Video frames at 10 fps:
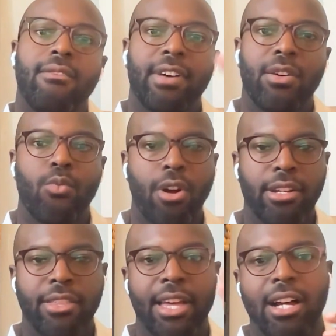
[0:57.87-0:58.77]
By
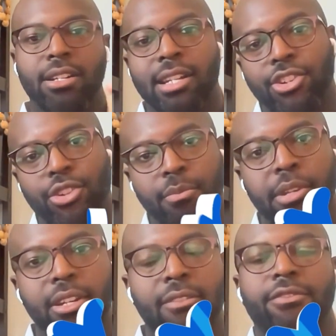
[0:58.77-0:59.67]
one a thousand, I should
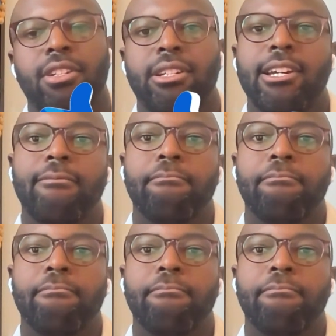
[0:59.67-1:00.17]
be done for the day.